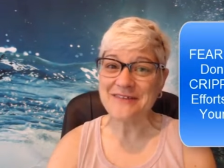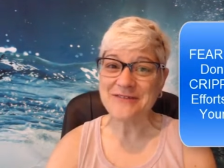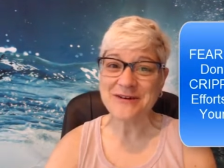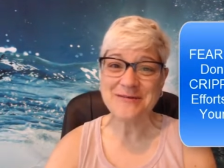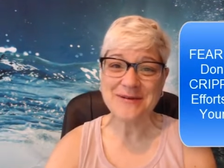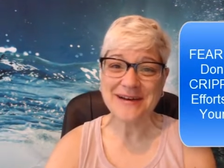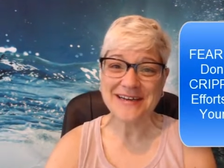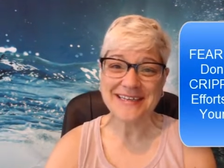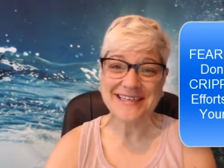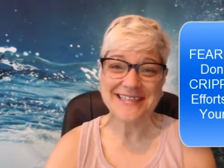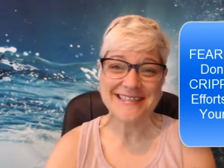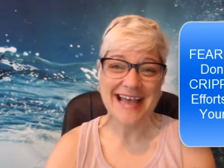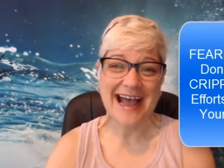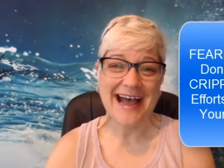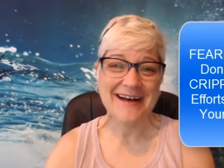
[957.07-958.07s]
everybody
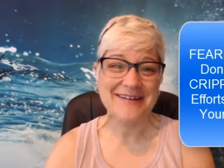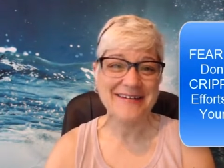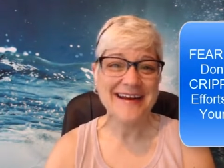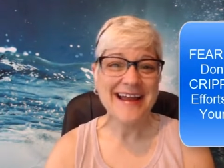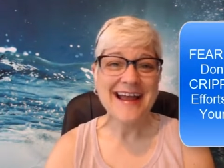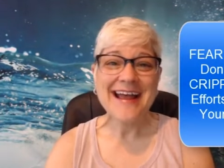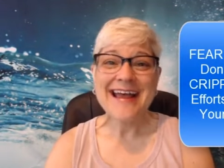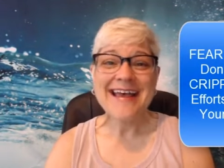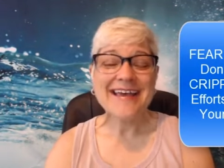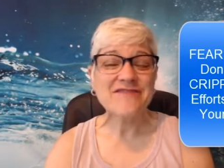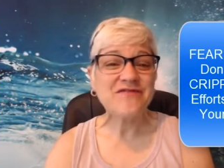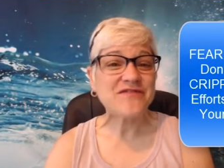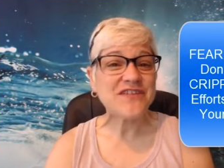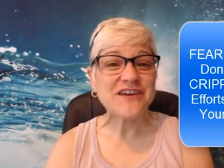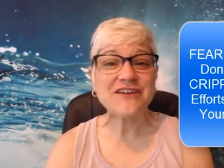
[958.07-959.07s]
down
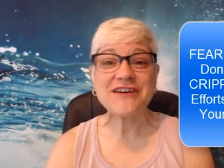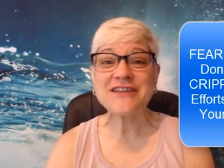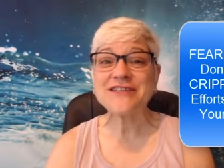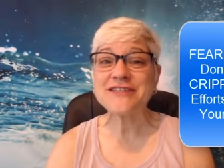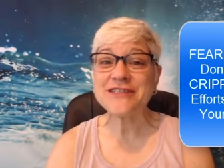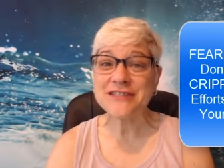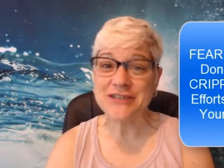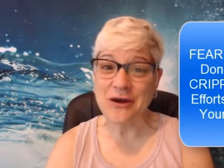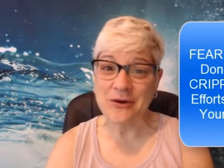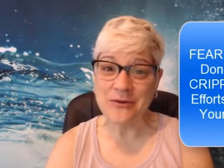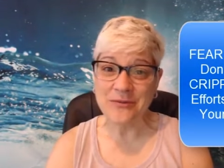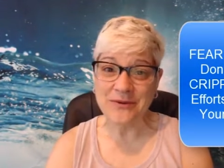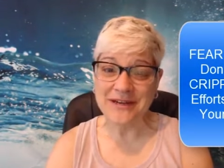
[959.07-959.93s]
if fear is so